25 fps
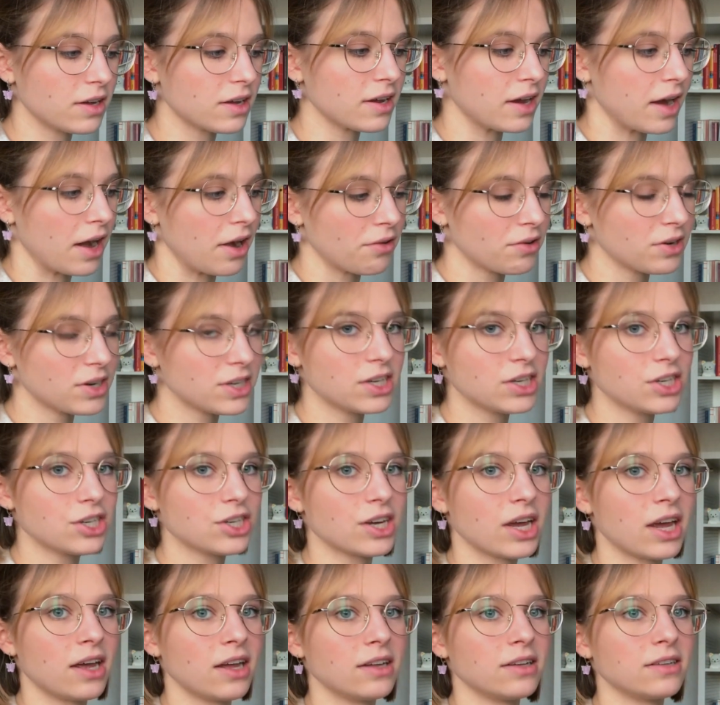
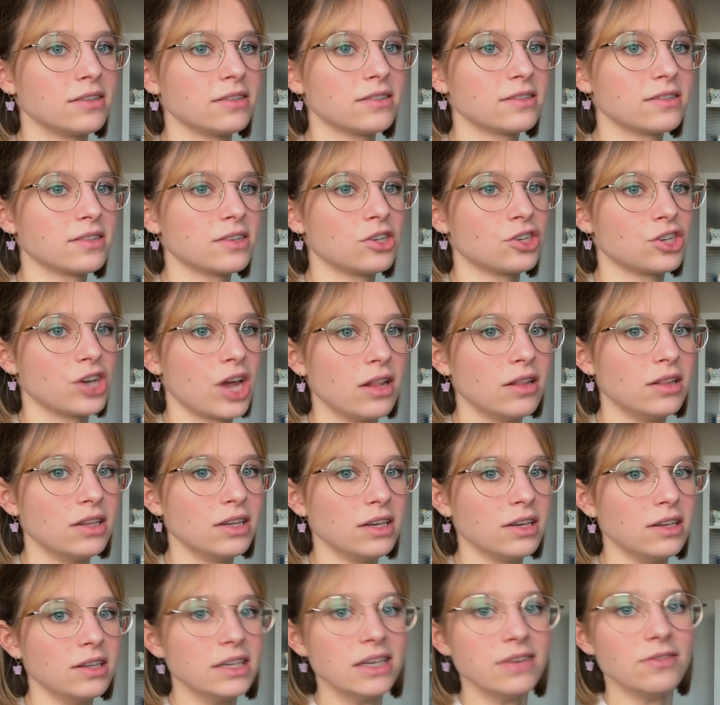Cardiff and
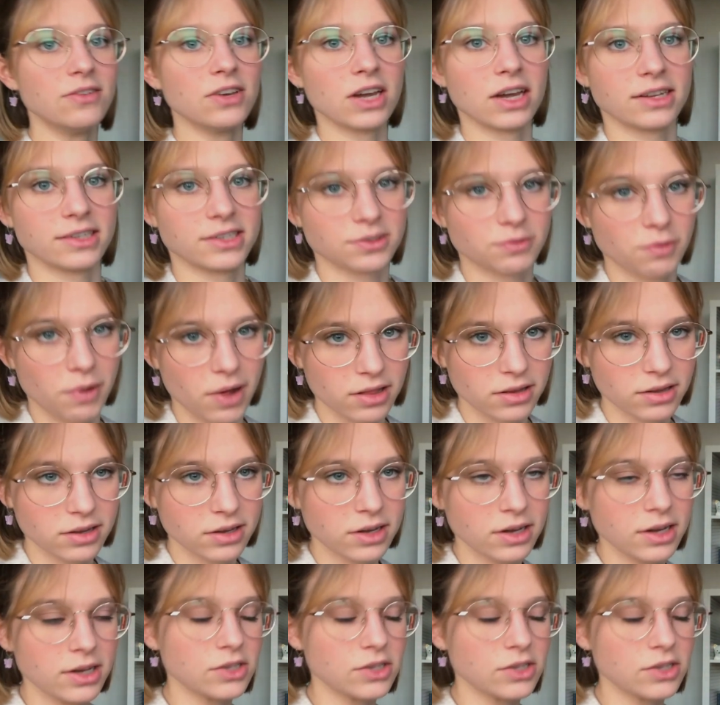Janley leaving as well.